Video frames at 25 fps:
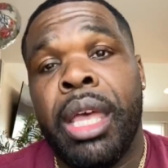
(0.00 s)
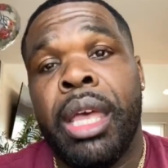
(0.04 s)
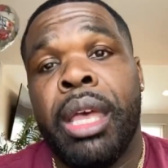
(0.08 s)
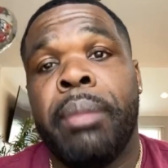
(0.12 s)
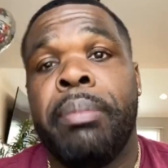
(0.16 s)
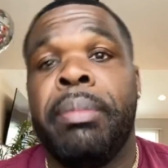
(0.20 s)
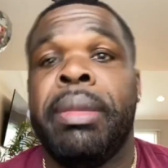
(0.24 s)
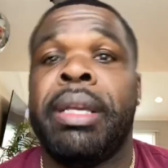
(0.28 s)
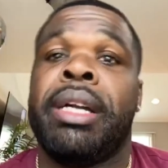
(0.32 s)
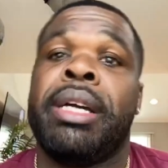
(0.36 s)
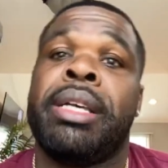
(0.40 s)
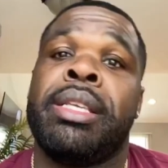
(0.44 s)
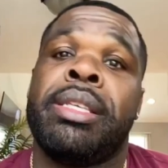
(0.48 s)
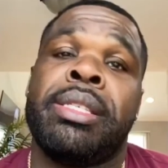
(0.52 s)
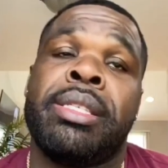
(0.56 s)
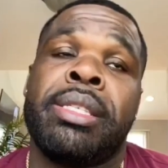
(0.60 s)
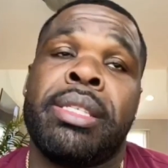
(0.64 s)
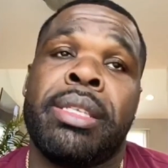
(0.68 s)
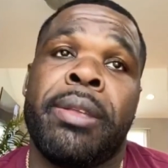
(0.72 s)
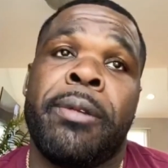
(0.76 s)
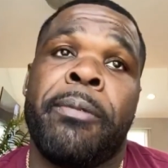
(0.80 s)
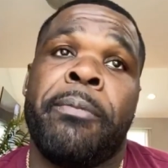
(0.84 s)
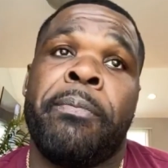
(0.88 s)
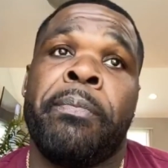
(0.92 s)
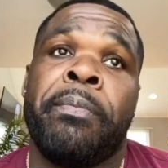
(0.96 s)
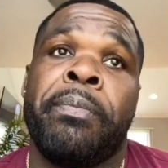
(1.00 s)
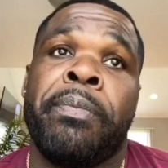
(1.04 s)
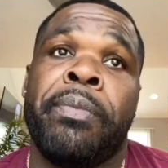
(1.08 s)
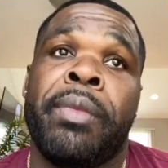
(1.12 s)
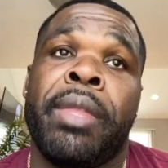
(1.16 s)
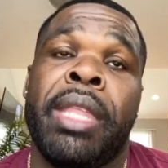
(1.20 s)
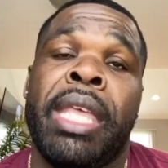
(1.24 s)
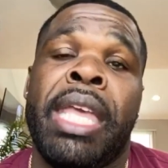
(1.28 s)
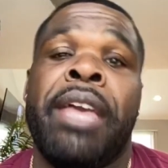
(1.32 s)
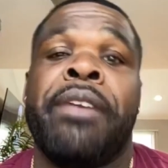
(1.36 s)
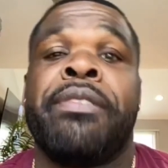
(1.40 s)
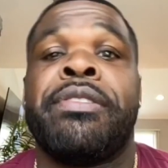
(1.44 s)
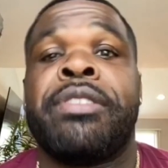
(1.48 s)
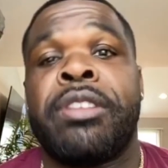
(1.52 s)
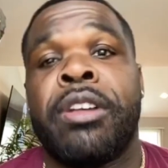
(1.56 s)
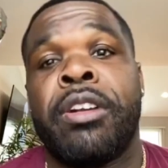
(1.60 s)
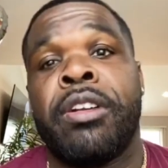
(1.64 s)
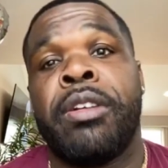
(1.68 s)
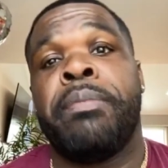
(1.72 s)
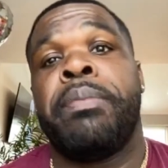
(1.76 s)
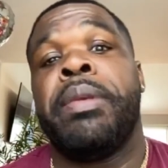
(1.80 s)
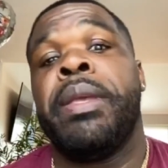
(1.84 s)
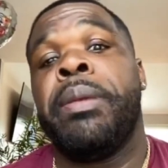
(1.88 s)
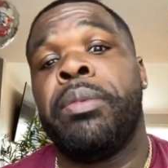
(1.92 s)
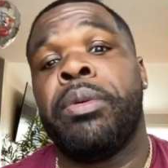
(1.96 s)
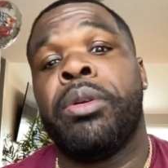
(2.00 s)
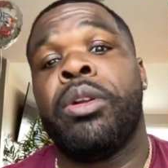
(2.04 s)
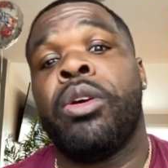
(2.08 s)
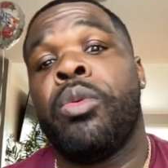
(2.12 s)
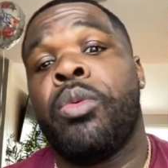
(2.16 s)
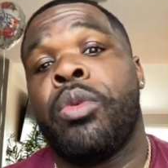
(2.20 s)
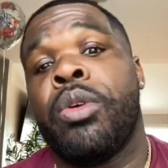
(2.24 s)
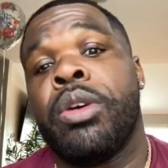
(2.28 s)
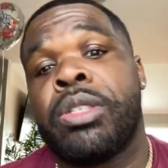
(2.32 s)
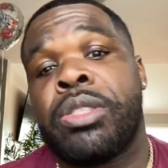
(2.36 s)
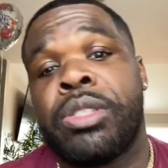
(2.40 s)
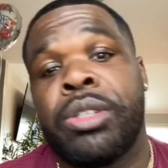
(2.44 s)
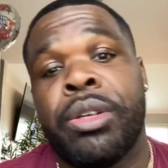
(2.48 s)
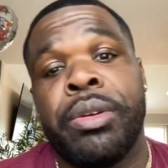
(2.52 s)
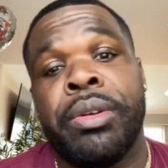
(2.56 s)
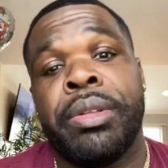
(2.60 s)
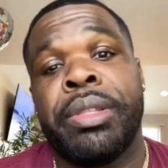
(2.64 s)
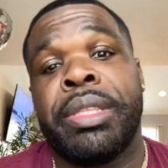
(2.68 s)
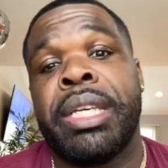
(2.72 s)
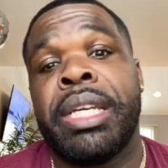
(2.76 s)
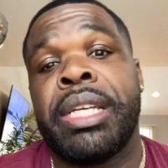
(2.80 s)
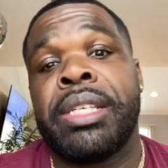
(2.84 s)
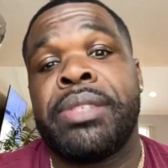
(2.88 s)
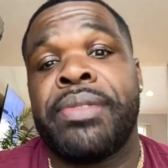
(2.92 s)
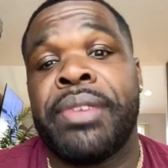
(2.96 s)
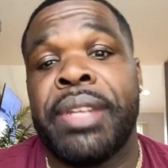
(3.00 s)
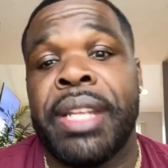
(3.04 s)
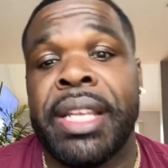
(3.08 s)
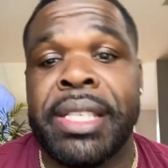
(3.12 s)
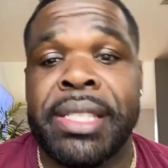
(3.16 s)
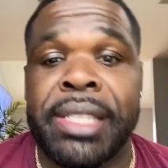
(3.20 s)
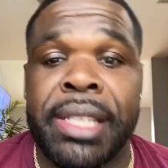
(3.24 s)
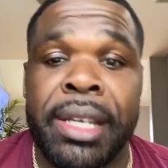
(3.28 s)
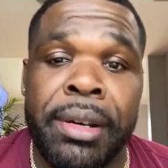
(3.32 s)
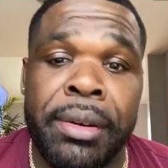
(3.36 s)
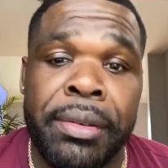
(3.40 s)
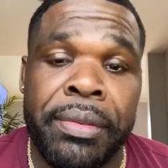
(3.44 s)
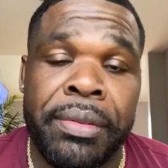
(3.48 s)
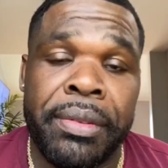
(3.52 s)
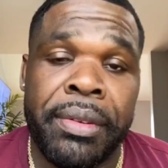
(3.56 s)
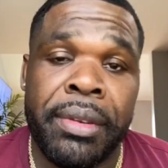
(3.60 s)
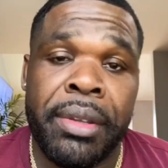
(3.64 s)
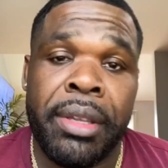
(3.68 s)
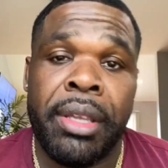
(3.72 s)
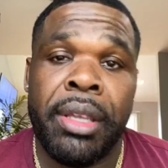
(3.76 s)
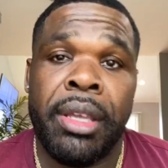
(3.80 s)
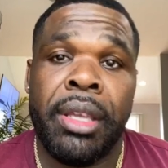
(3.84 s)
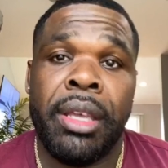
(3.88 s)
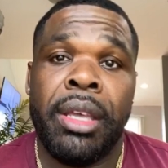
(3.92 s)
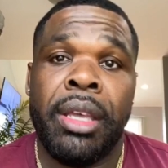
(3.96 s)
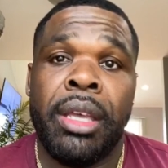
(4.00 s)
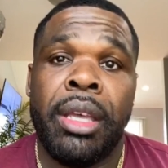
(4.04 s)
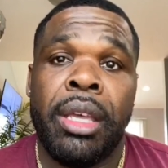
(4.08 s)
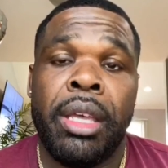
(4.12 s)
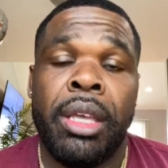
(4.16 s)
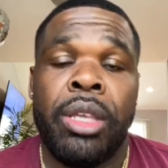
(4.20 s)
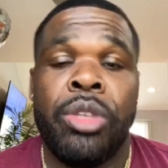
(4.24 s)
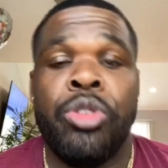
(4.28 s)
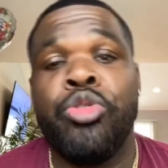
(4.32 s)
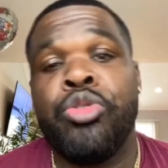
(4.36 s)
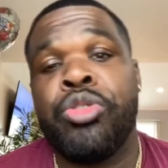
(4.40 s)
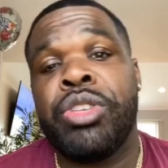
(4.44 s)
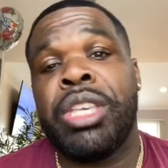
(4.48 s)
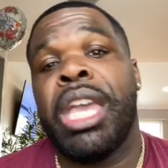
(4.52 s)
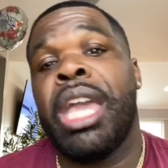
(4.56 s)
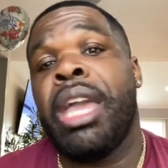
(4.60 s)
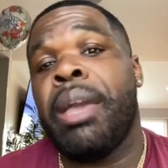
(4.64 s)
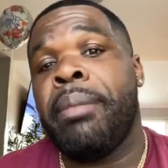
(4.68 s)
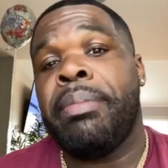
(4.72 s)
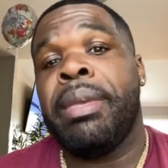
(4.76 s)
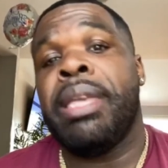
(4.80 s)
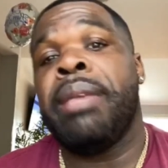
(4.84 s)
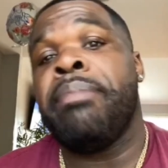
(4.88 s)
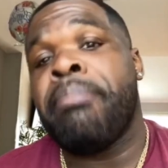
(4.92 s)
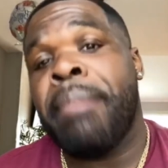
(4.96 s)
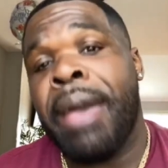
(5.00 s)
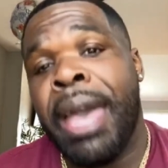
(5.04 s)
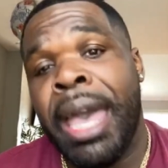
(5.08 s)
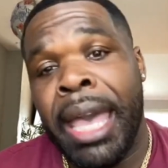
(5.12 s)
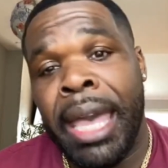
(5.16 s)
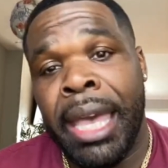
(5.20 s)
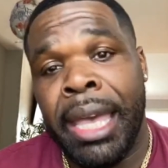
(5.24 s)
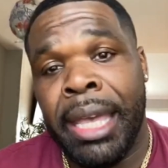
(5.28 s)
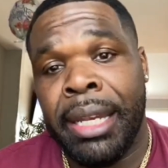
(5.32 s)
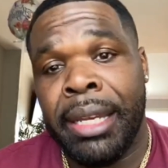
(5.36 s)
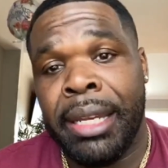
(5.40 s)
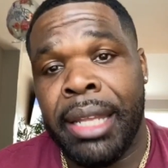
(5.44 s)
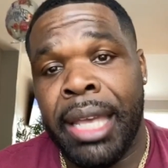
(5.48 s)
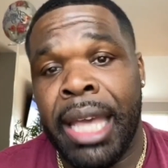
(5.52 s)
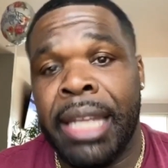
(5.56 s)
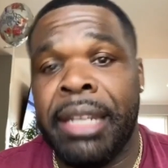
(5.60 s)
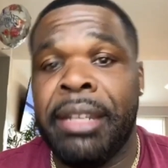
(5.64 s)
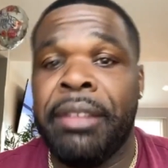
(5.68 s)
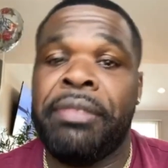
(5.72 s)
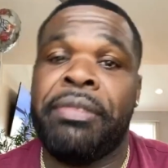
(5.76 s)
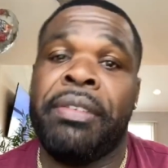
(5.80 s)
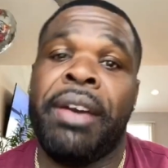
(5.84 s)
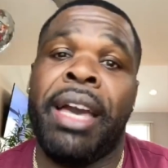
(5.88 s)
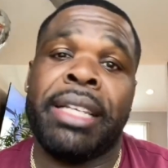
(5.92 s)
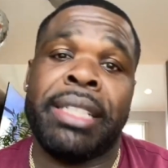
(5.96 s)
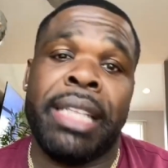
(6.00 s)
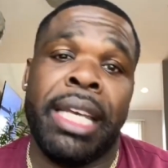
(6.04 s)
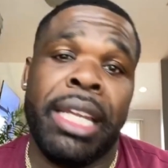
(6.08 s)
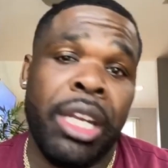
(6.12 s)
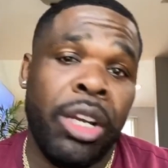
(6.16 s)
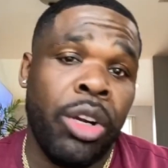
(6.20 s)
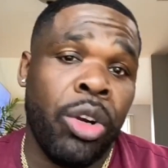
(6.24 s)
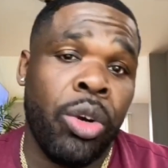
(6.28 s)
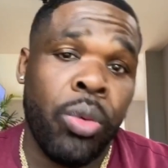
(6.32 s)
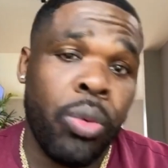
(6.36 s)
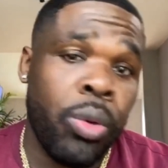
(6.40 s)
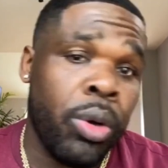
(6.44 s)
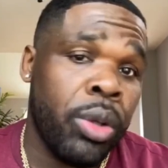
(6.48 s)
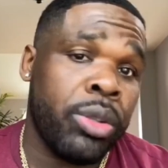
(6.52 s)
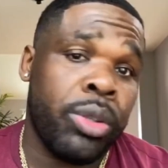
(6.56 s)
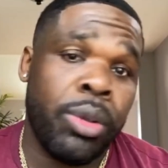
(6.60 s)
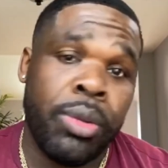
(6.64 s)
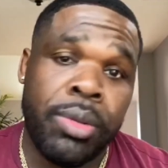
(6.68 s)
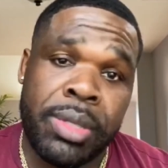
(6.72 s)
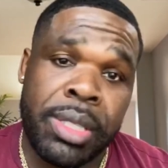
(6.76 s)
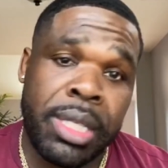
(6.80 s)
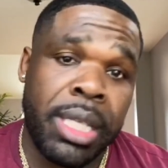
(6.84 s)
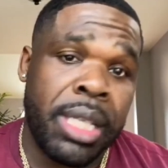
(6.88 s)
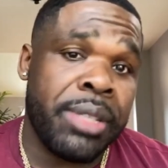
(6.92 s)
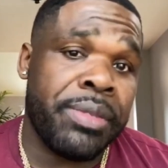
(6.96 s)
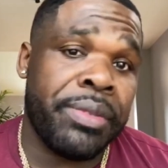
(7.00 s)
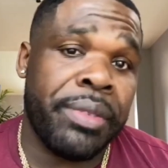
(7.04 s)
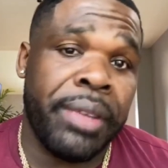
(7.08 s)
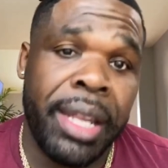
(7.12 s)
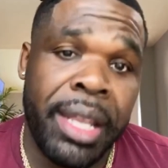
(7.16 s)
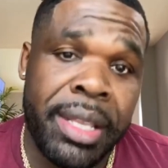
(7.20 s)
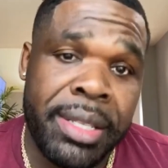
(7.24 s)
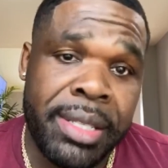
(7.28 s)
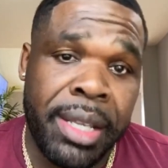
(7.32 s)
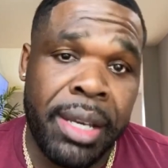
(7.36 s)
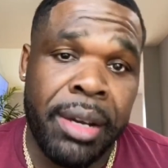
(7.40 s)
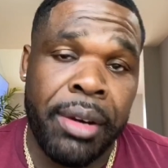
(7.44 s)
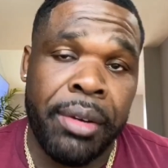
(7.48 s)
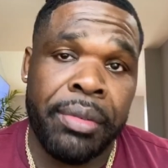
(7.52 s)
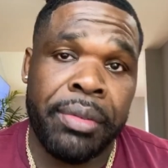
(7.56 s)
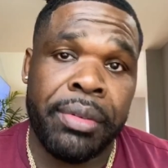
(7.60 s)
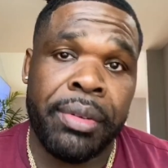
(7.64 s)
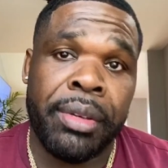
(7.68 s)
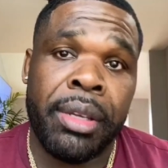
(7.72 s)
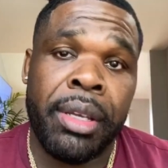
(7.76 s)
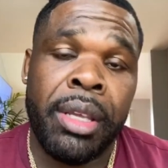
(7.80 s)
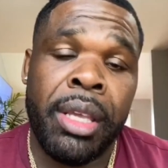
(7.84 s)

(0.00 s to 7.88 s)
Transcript: Because if certain people don't want certain things for themselves, you can't be mad at the fact that they don't want those things for themselves.